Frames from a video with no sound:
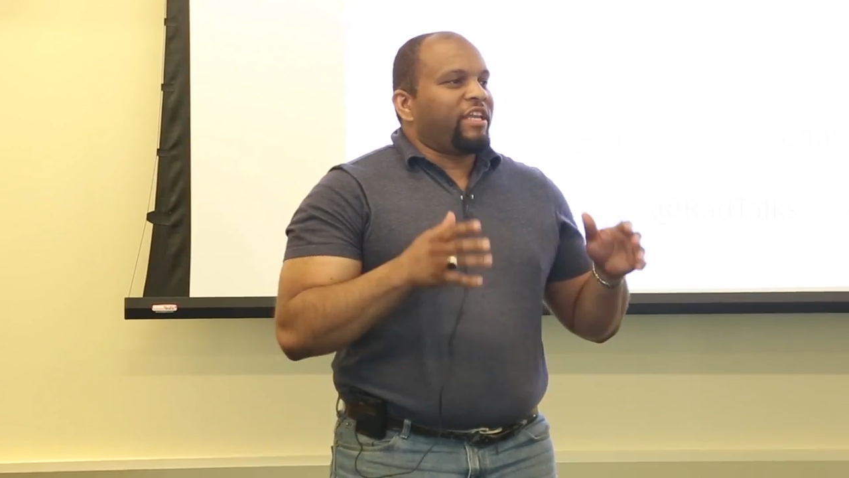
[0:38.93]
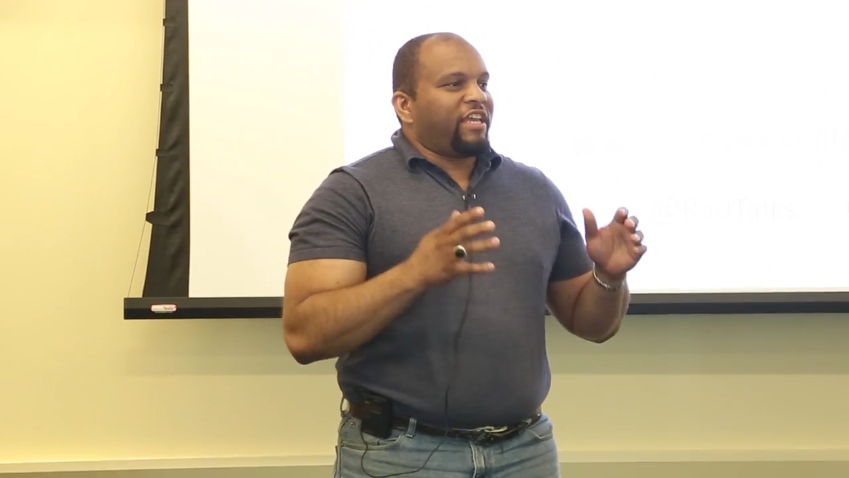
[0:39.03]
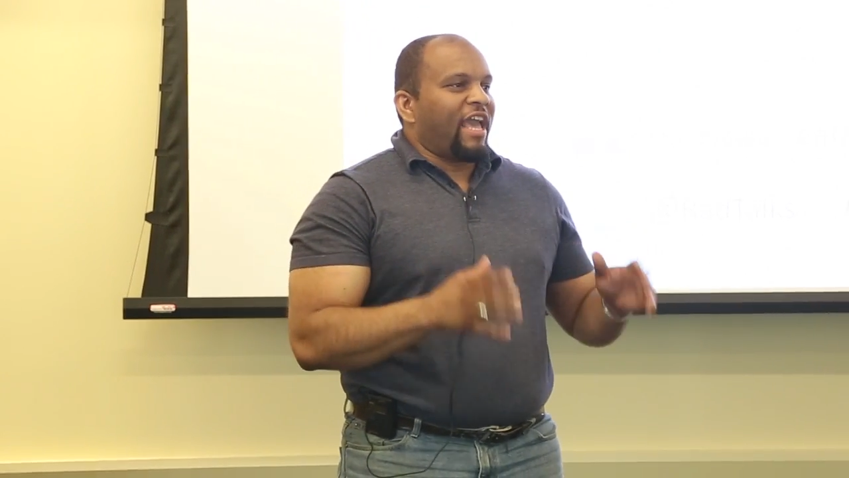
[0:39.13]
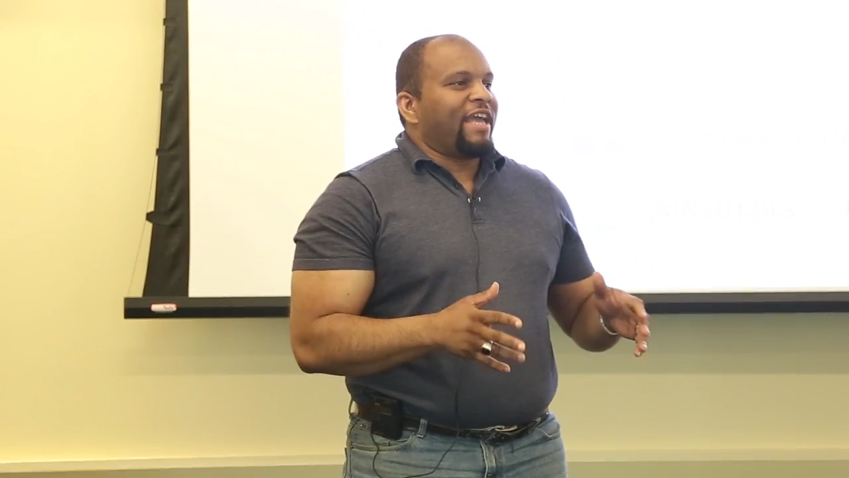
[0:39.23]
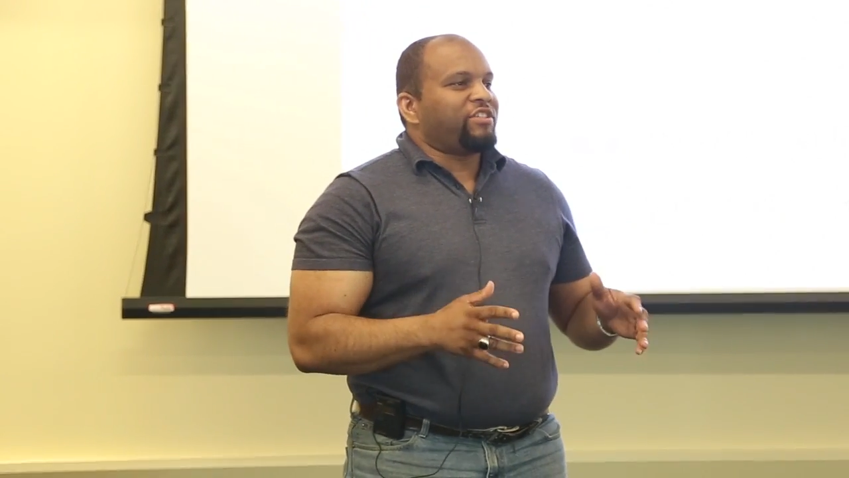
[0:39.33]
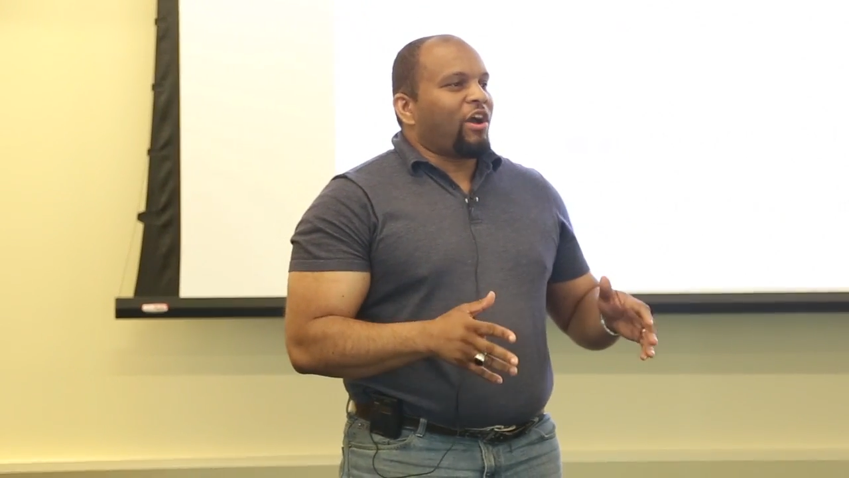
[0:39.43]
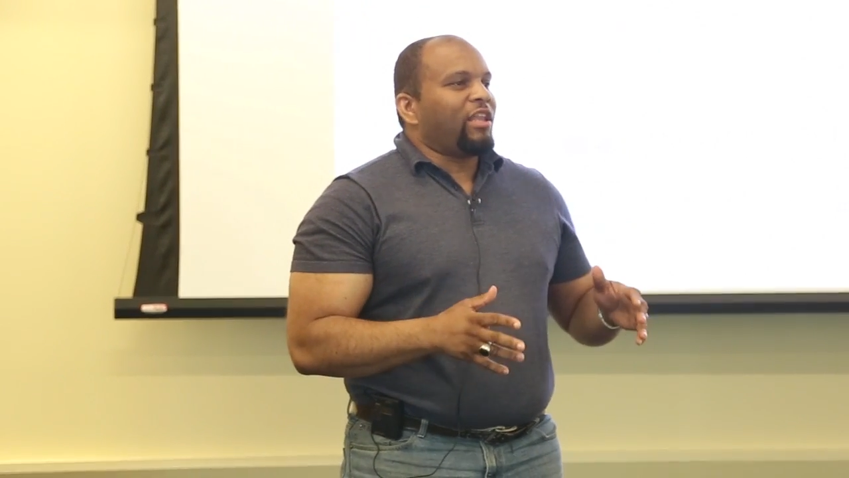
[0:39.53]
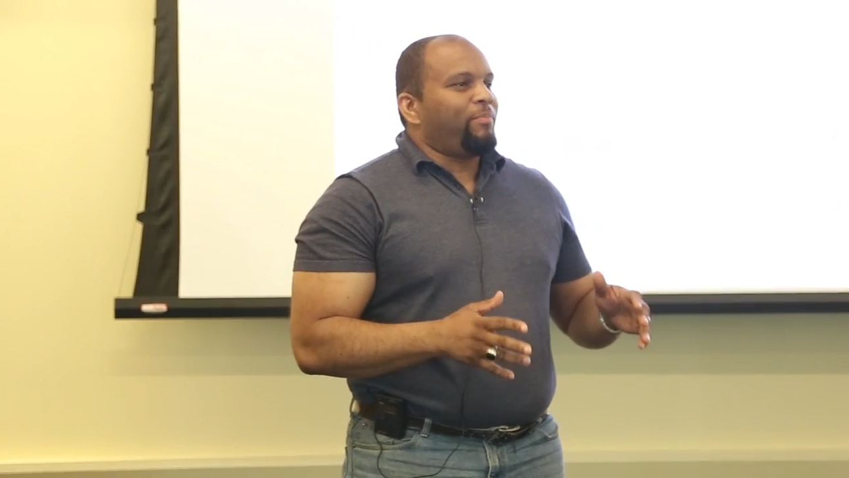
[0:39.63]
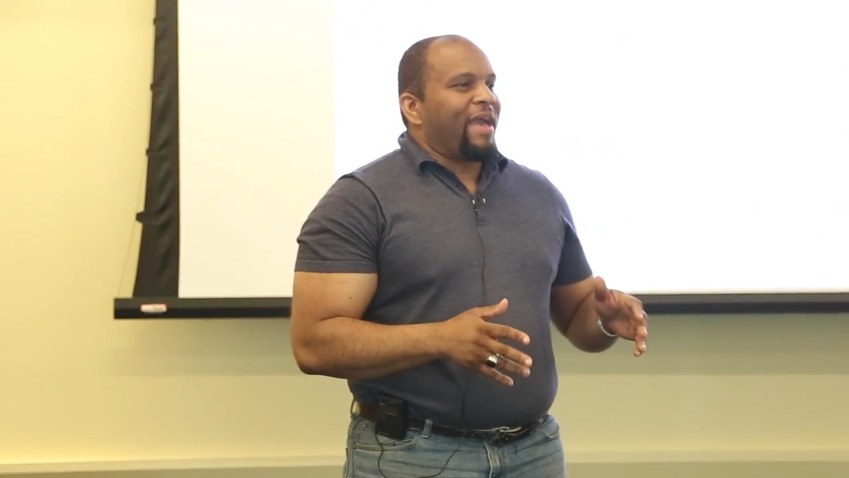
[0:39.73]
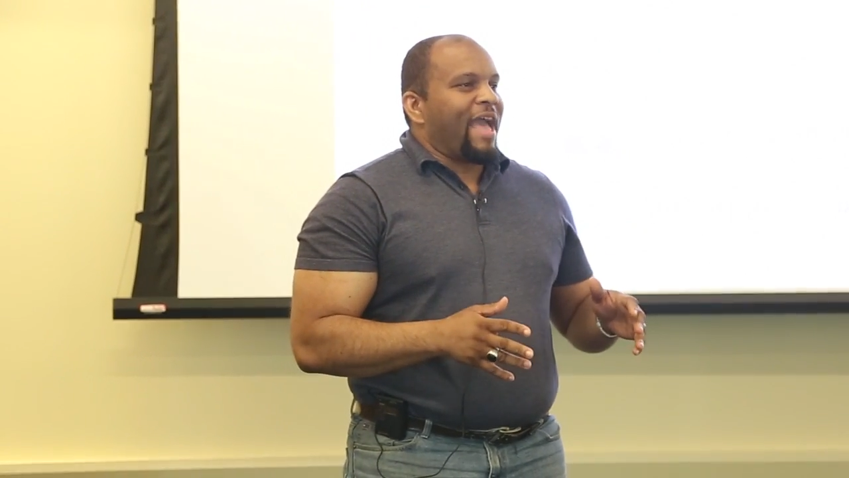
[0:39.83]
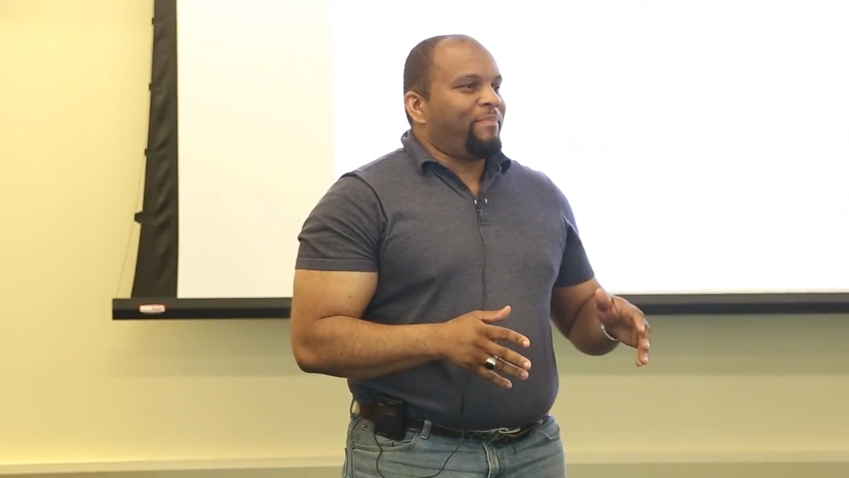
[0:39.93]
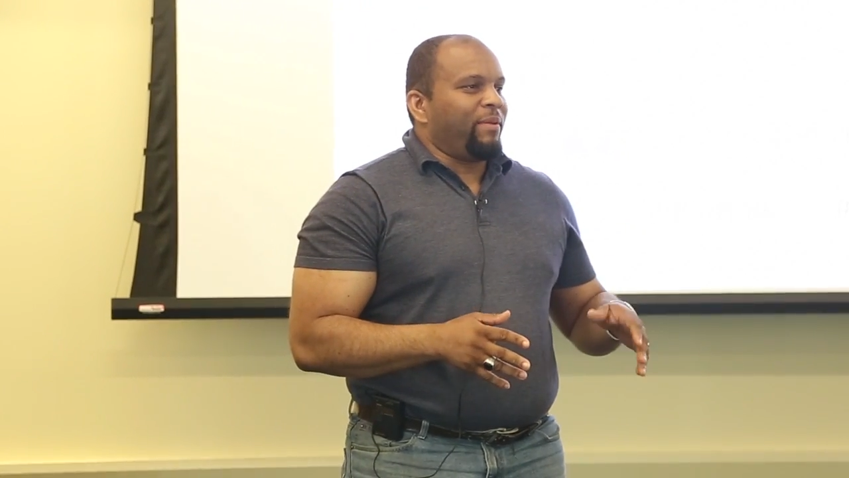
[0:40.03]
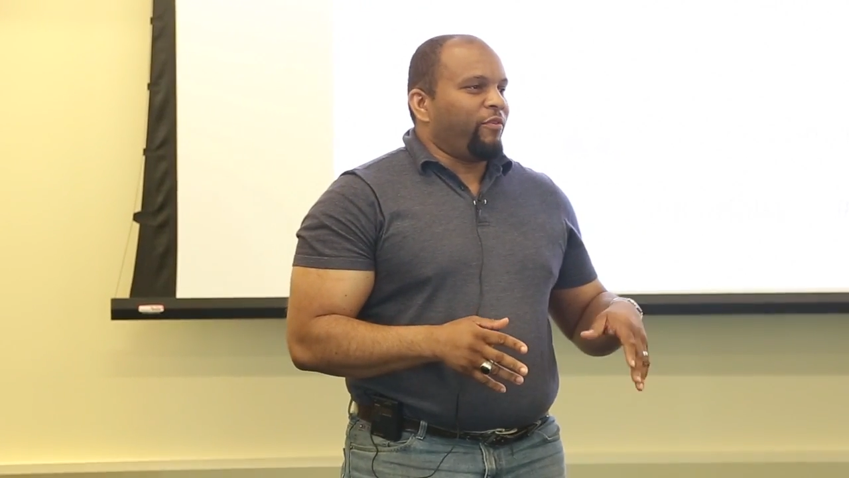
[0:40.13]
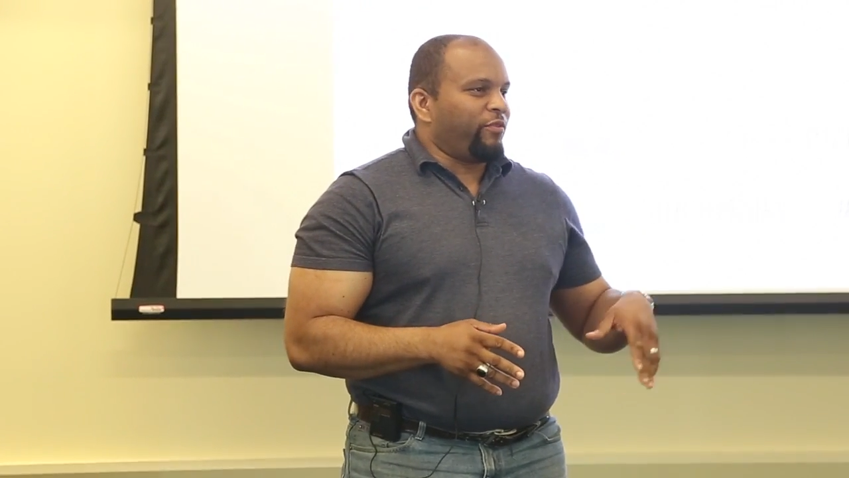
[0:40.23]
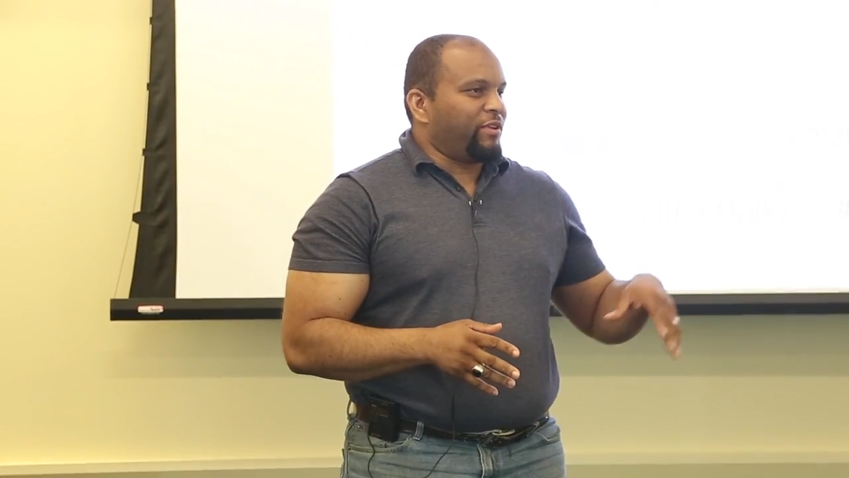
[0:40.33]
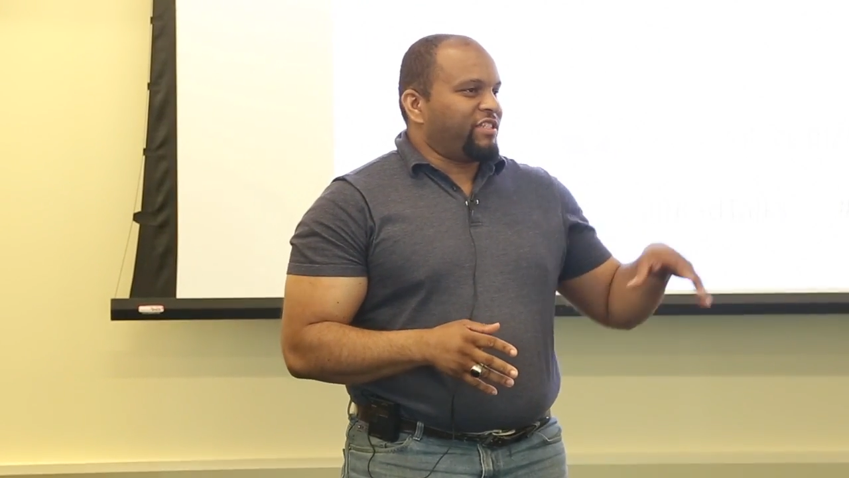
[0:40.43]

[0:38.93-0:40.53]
catch all the bad people from